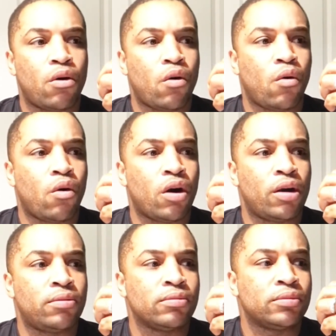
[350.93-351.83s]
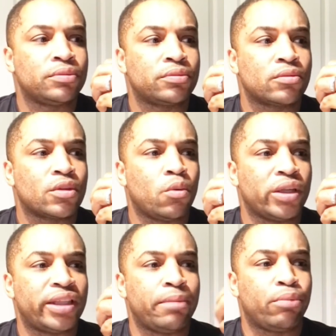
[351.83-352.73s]
or what
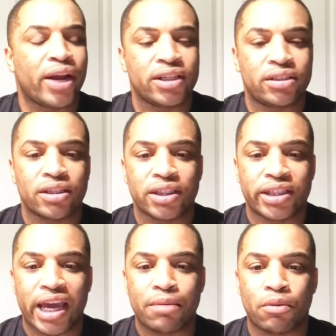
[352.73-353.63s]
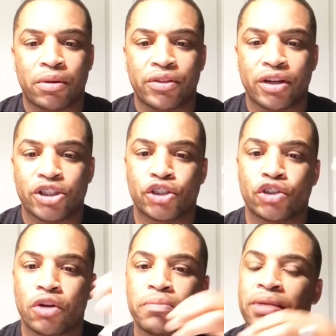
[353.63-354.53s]
they bring to the table, but there are just
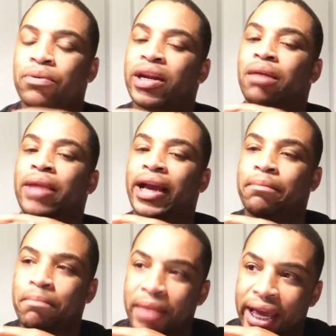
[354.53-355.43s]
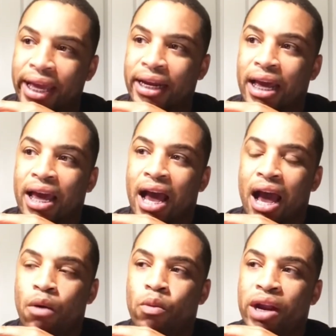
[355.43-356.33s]
certain people that I'm like, man,
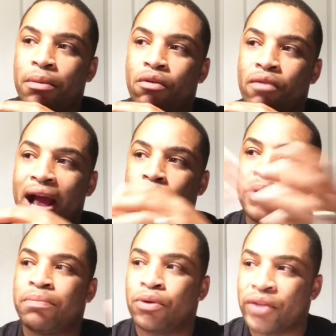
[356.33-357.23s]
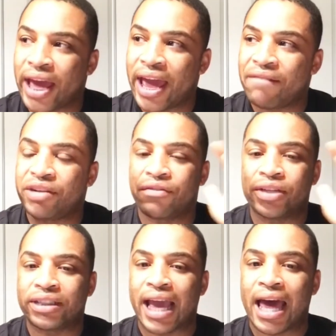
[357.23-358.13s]
when I'm around people that have different
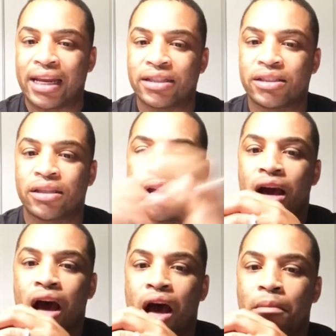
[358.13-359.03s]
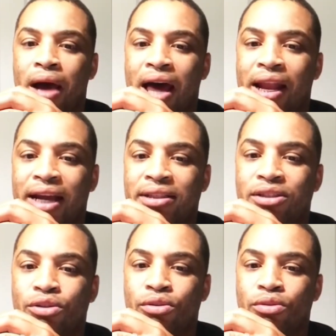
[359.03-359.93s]
talents, I like
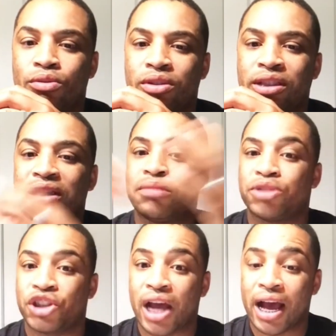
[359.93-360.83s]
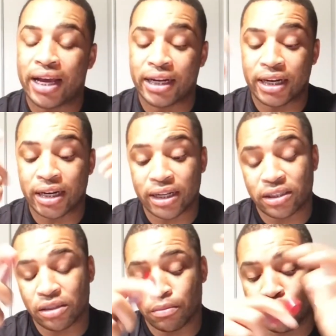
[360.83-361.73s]
to see them shine, and that's
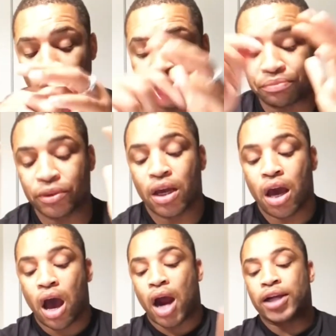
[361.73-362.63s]
important. All